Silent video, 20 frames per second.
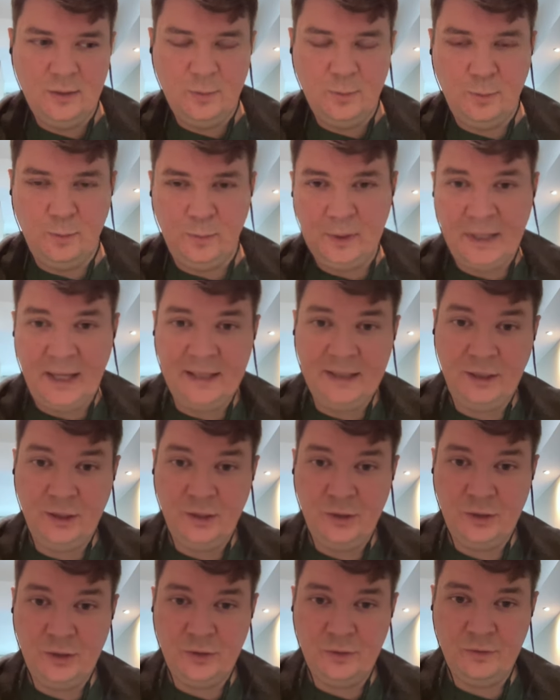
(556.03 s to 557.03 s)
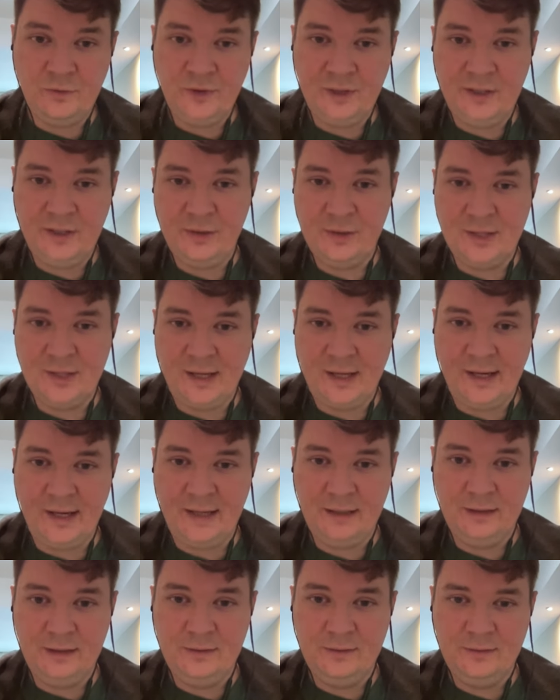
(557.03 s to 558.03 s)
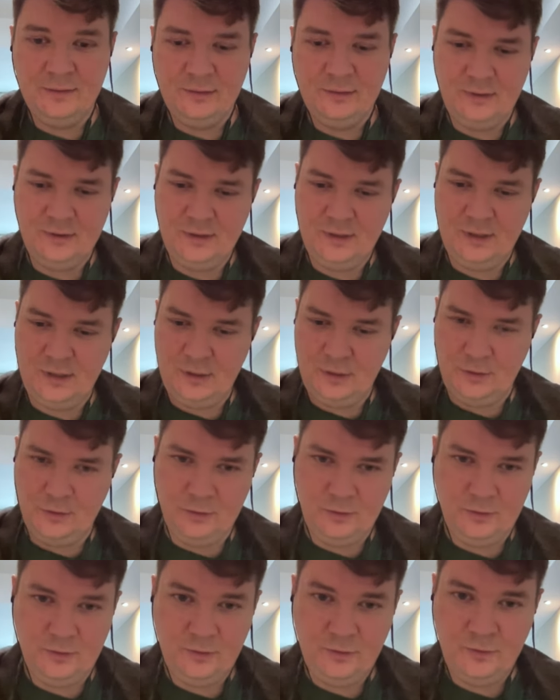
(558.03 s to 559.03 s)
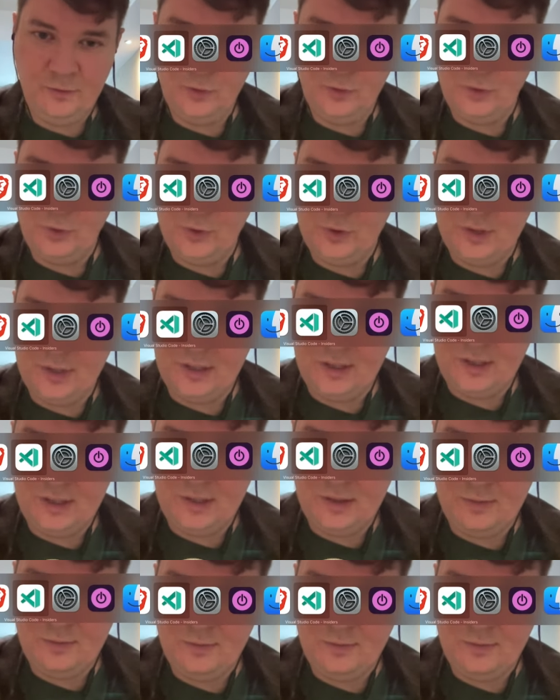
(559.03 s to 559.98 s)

plan your videos ahead. So for this